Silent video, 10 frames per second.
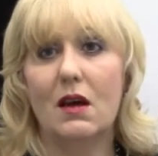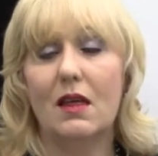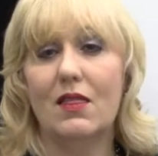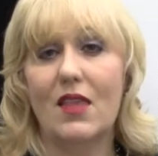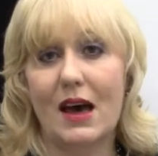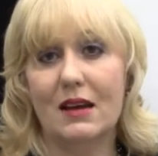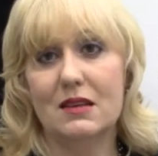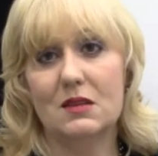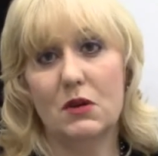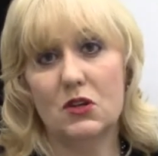That
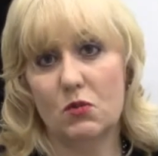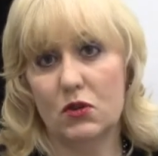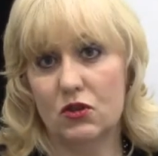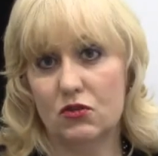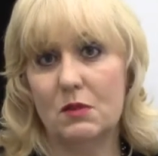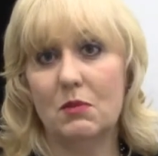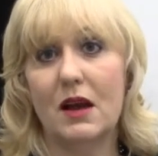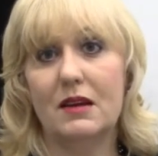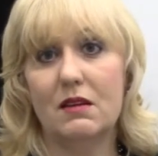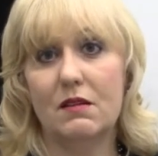is much more
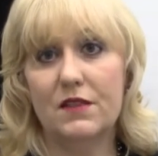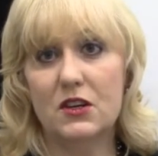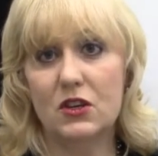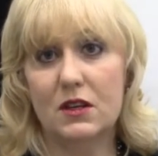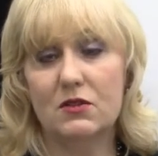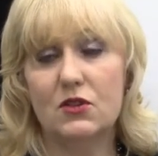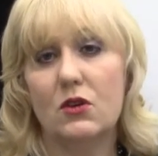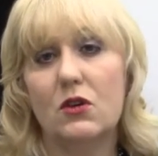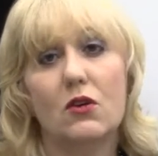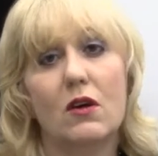streamlined and efficient, so
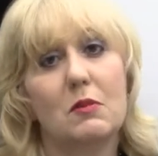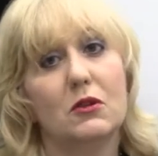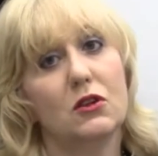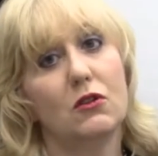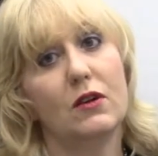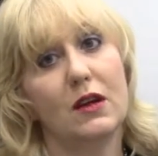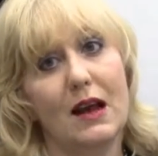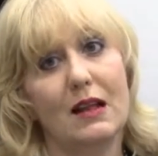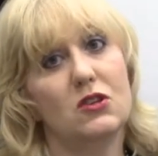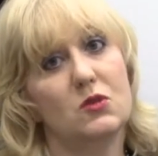you're able to look at
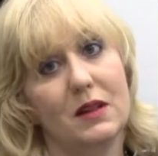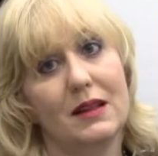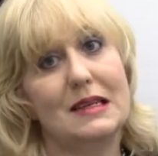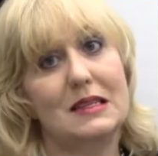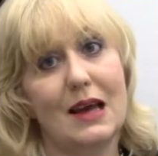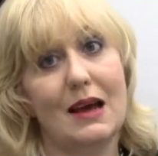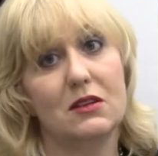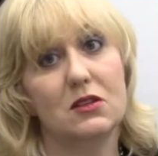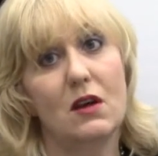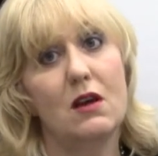eligibility
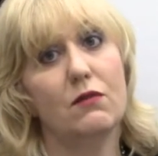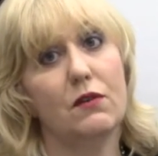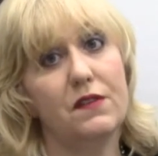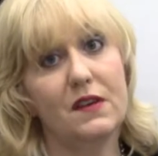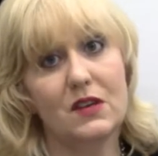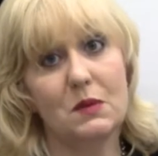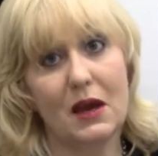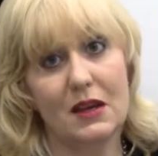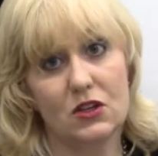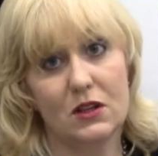status for 50
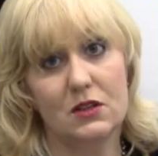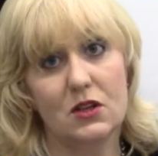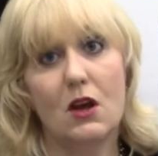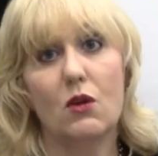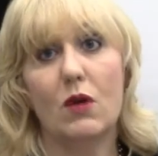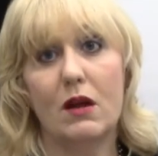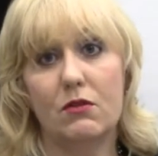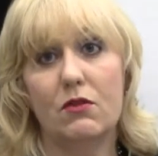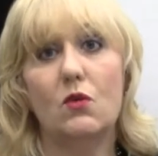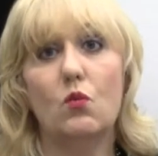patients
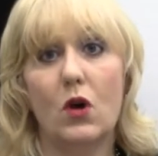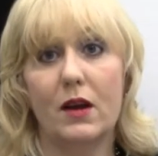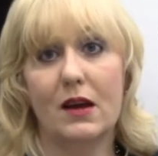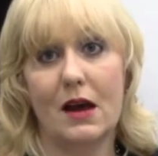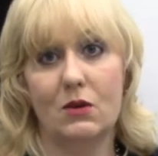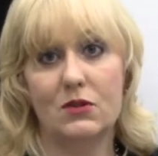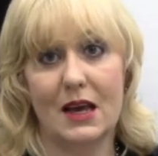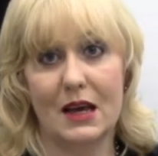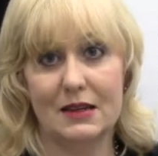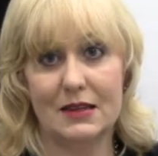rather than one account
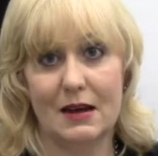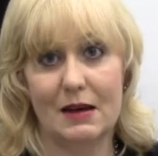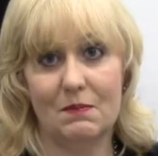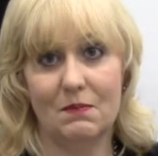at a time.